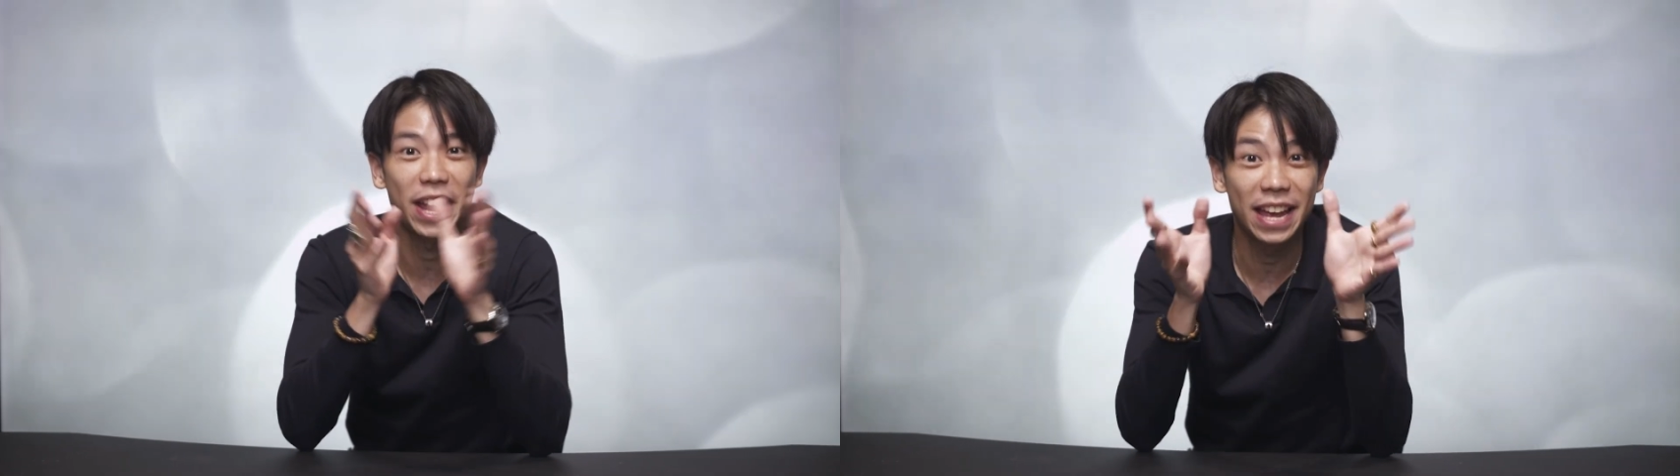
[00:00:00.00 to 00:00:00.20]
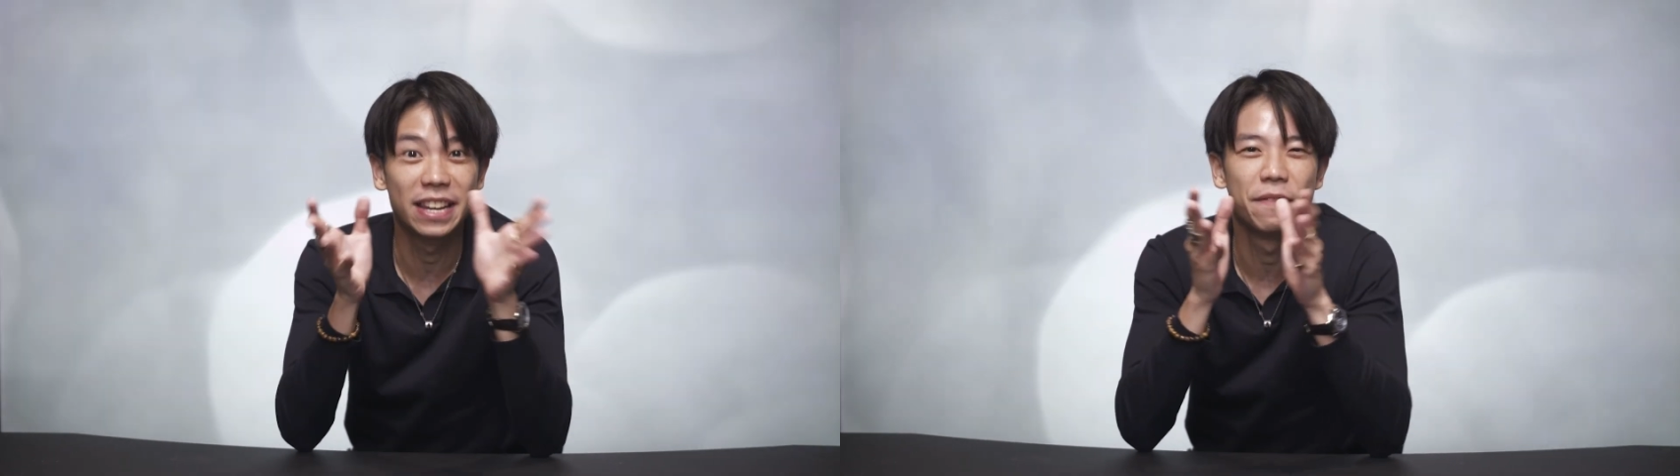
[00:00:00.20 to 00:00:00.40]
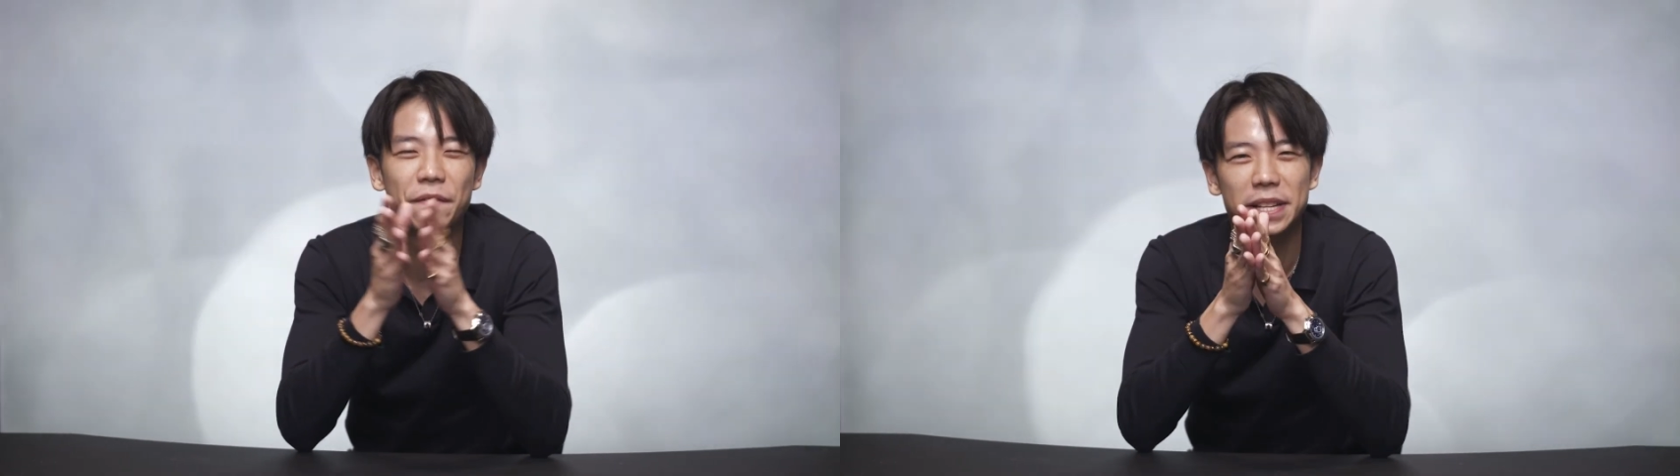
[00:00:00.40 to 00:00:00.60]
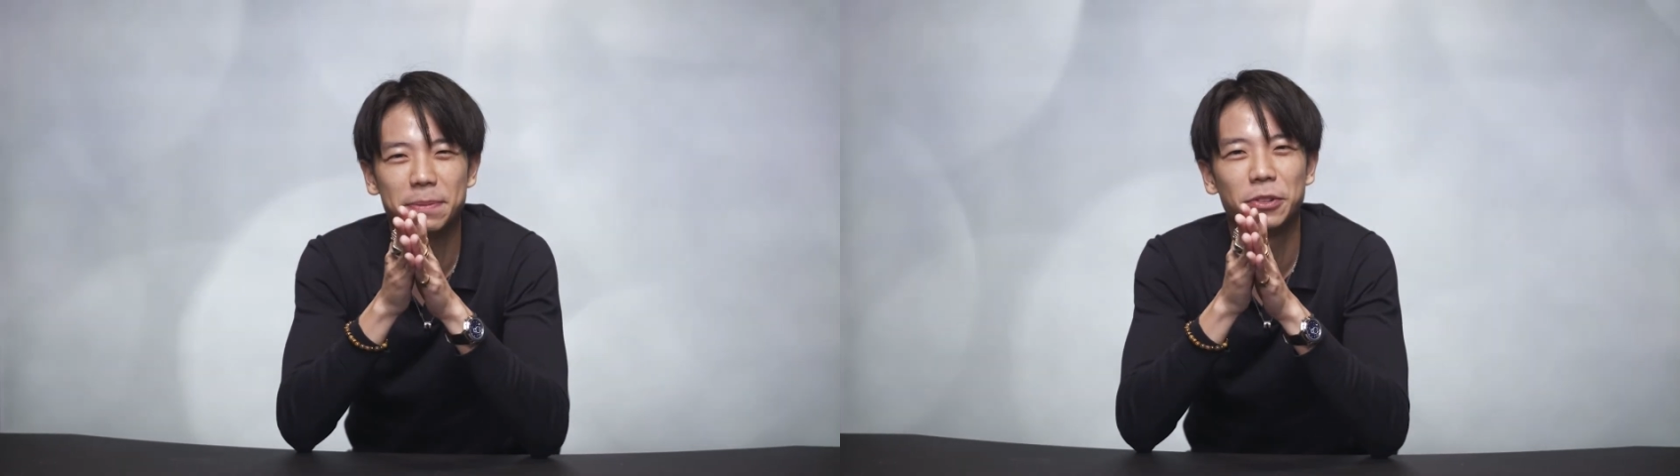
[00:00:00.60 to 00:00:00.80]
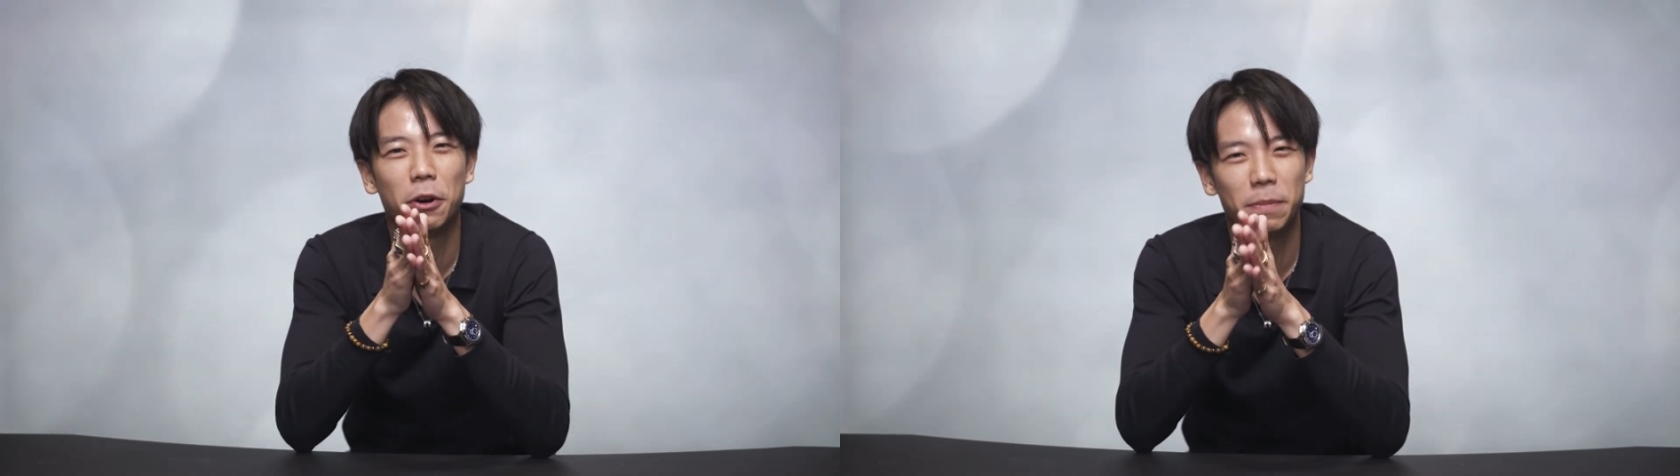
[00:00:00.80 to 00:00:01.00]
and
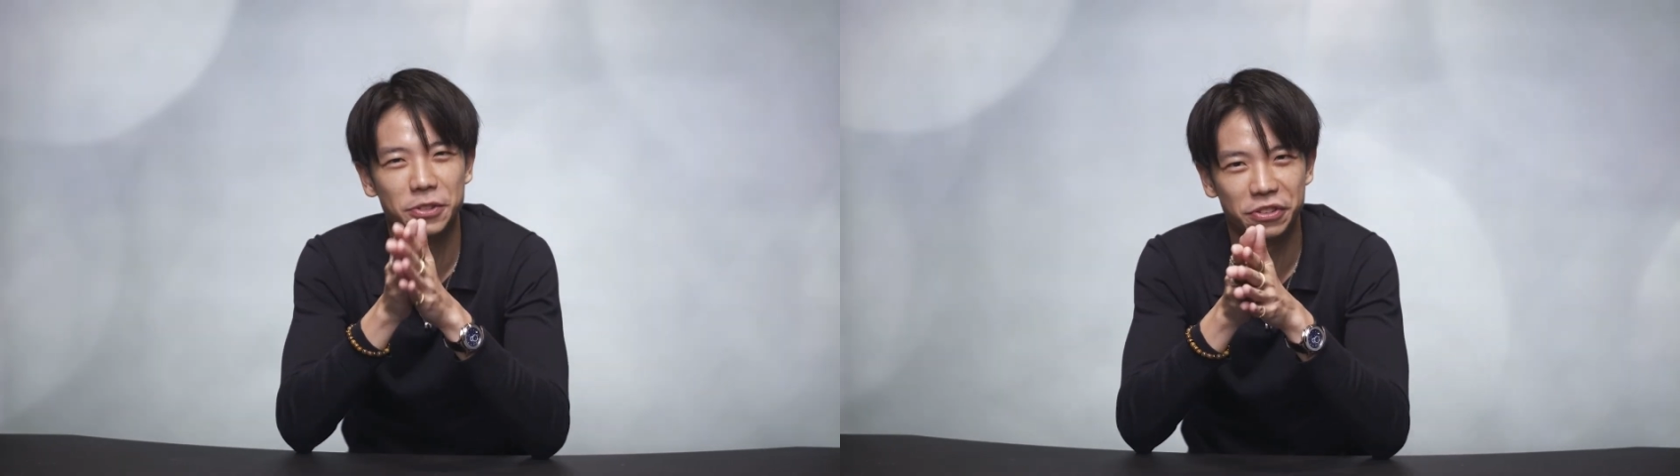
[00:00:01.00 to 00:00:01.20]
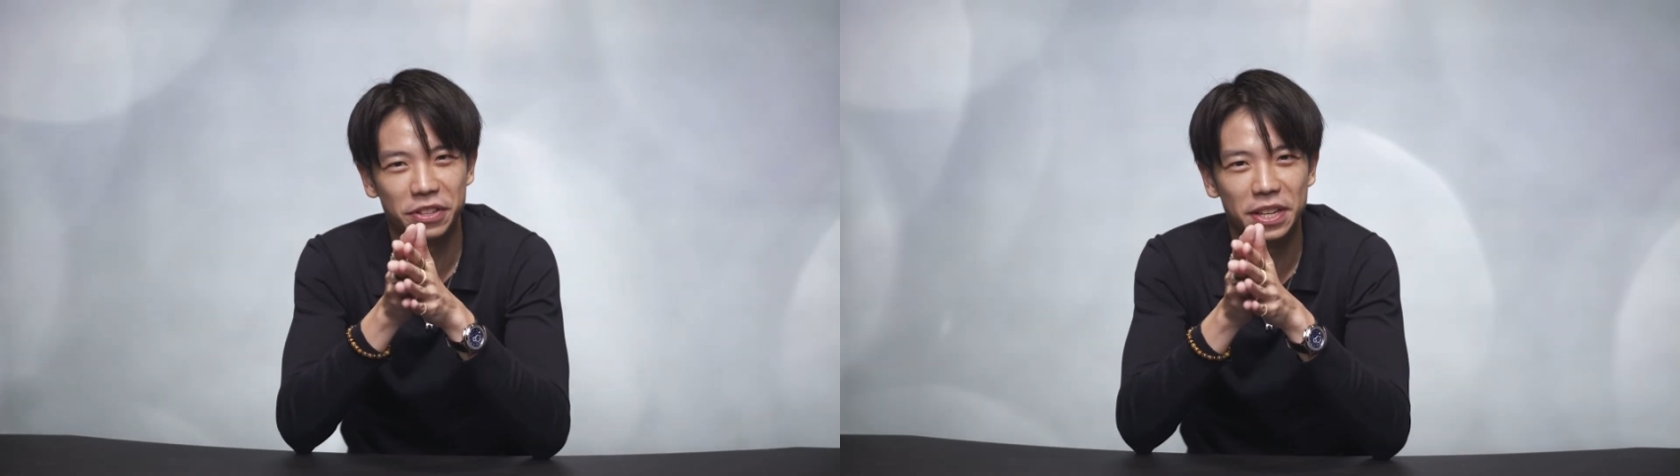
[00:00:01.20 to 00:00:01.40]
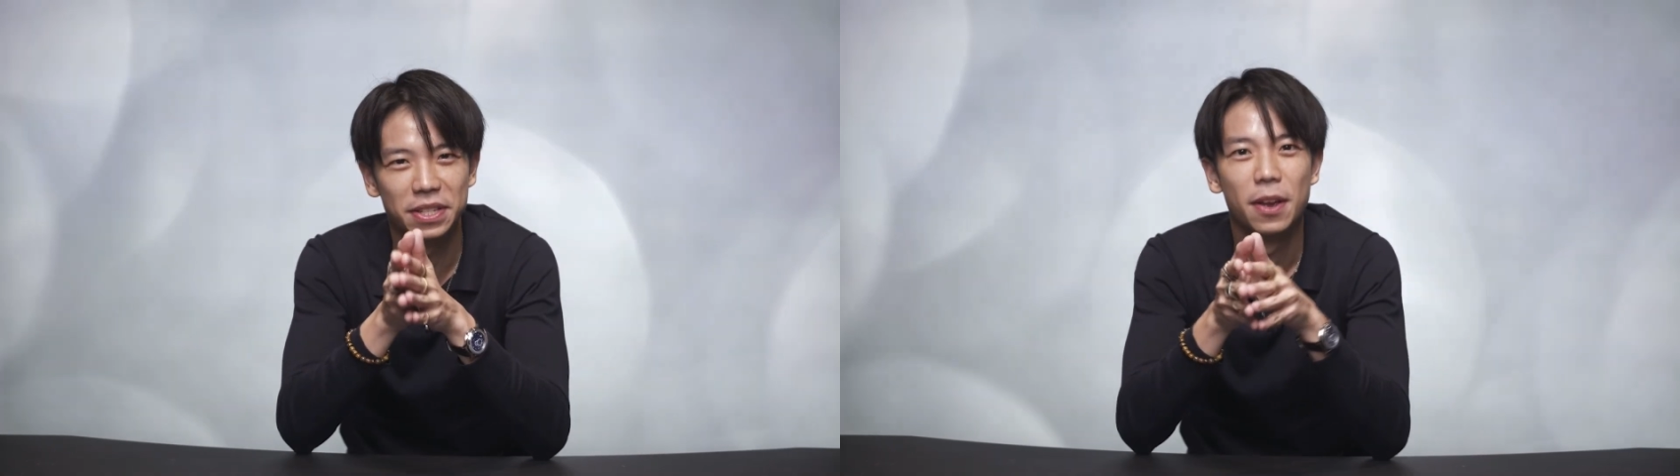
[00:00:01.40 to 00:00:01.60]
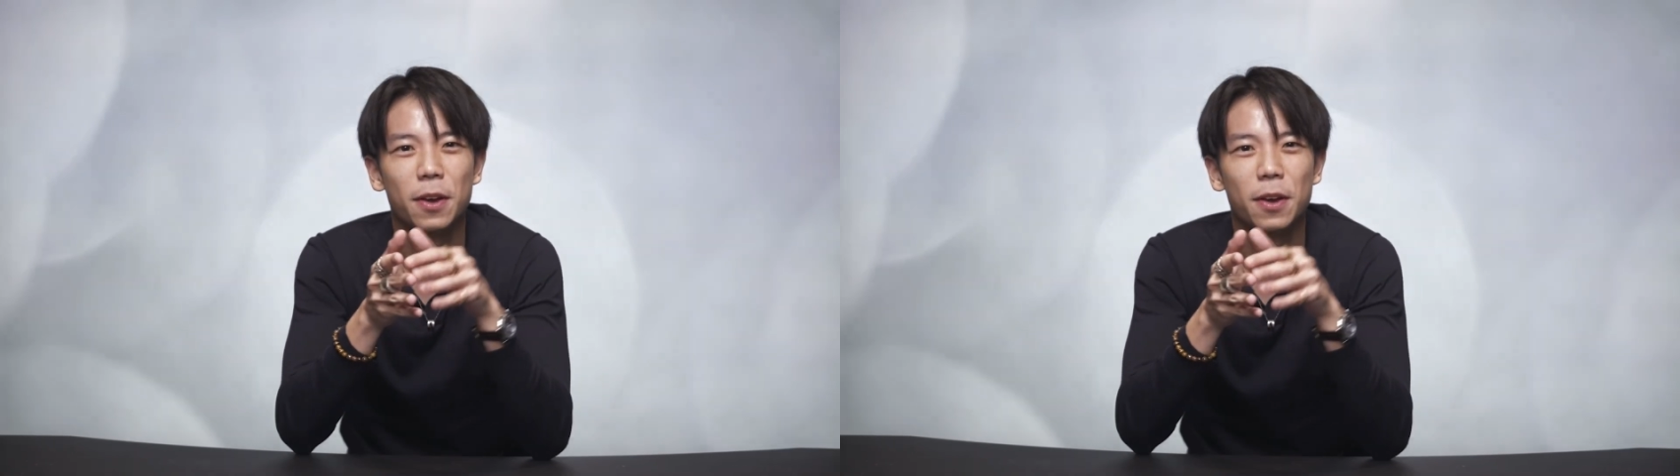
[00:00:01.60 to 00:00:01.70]
investment opportunities,